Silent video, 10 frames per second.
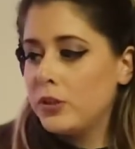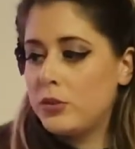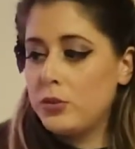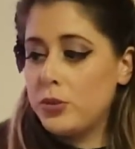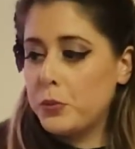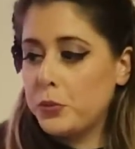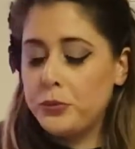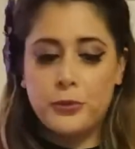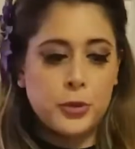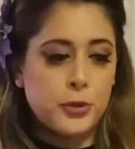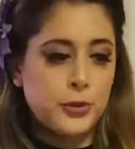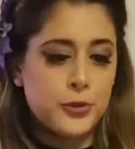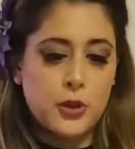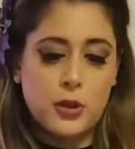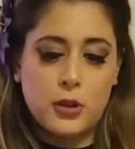2
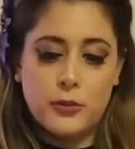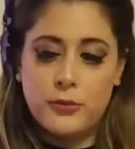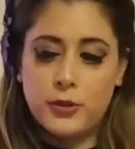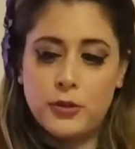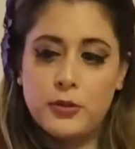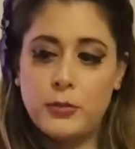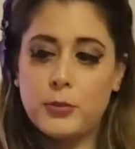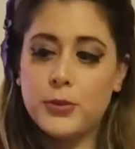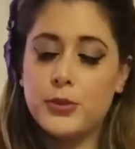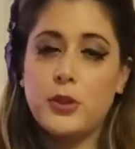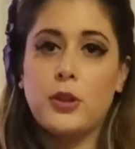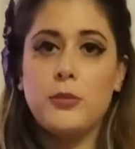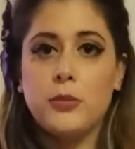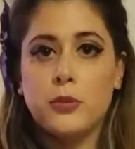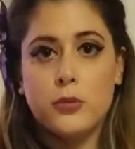spoonfuls of maple syrup,
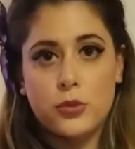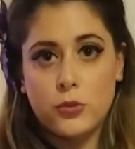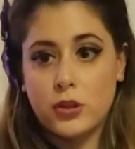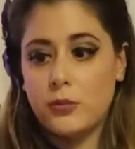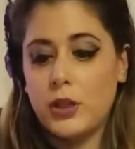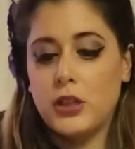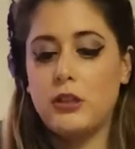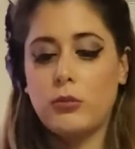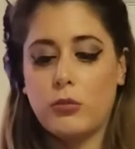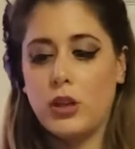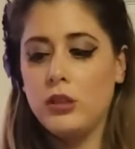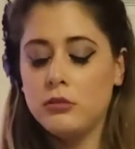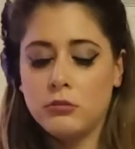which we're gonna make it 3.